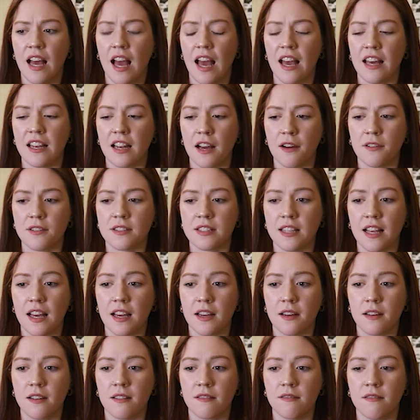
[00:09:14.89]
And I was
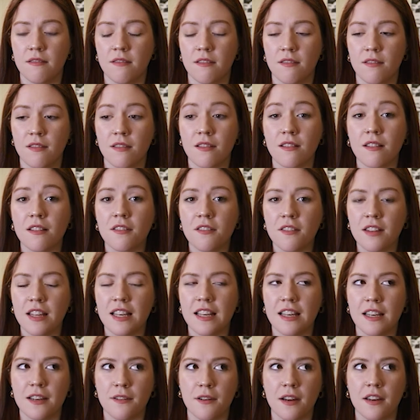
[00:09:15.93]
like literally
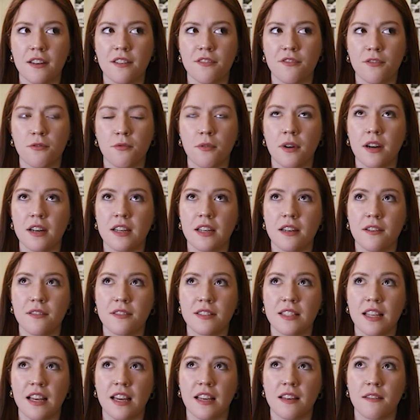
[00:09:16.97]
getting ready for work, and I
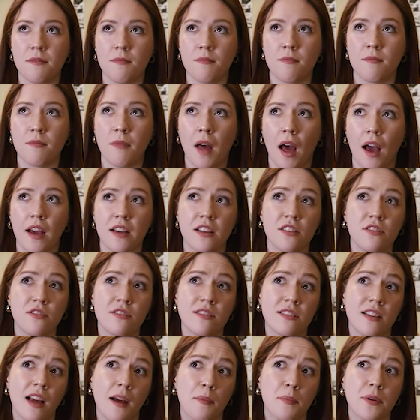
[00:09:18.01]
was like, I could
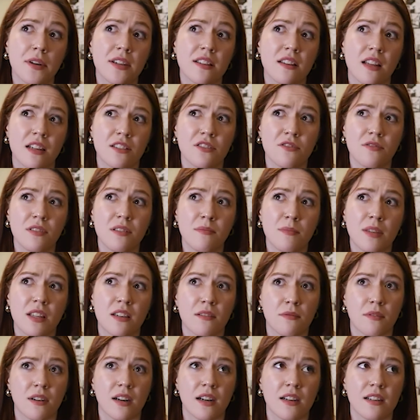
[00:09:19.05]
just not bring lunch with me to
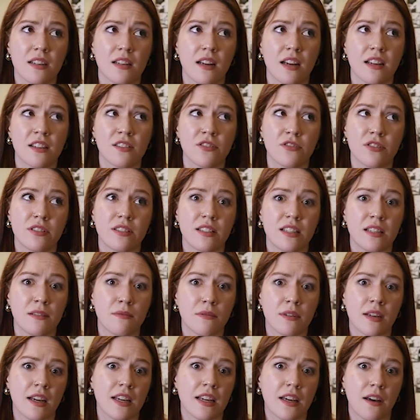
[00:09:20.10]
work, and I could just eat
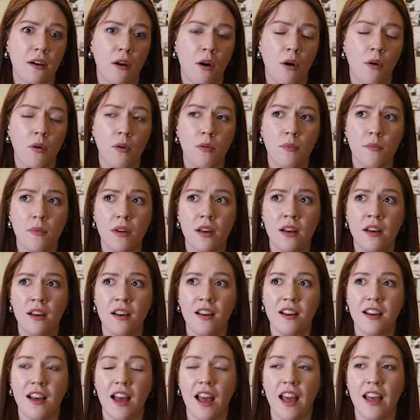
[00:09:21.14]
when I get home.
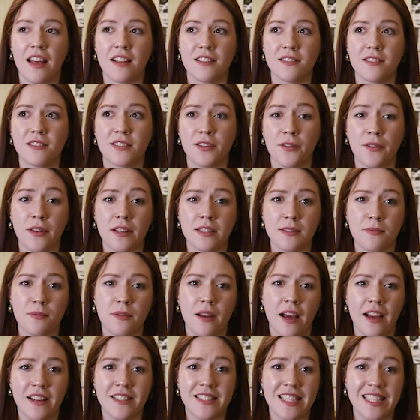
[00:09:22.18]
And so that's what
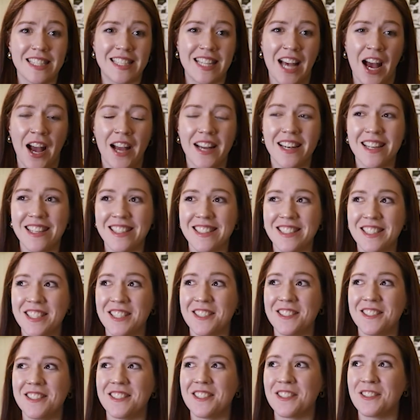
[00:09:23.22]
I decided
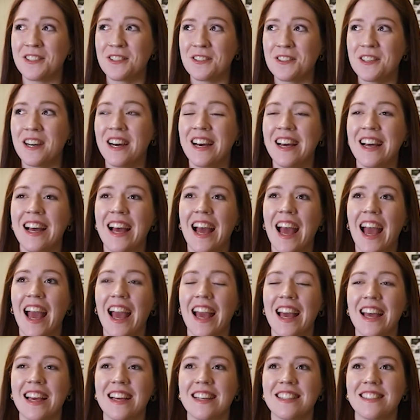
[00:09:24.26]
to do.
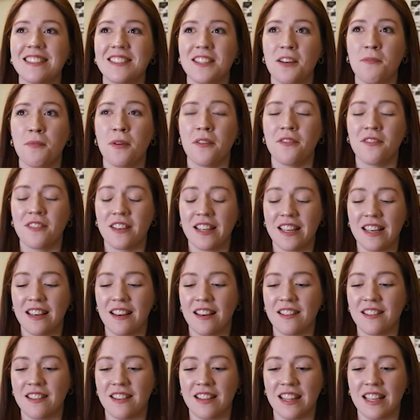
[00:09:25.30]
And Epiphany,
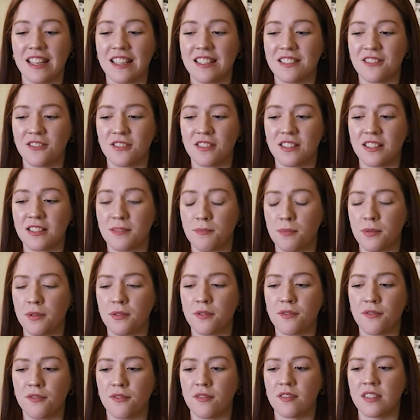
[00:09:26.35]
I think, is just this
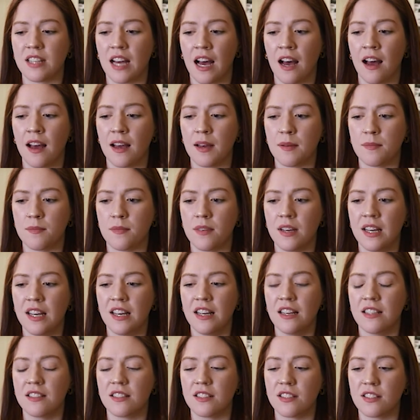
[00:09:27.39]
beautiful time
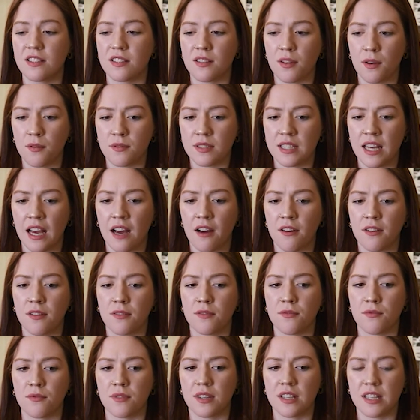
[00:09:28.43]
to slow down
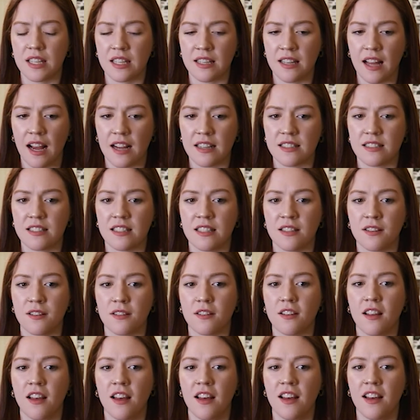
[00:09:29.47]
and reconnect,
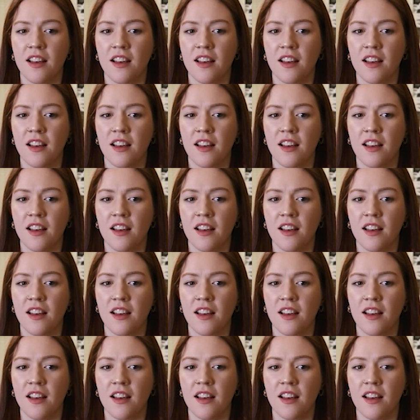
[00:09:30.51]
and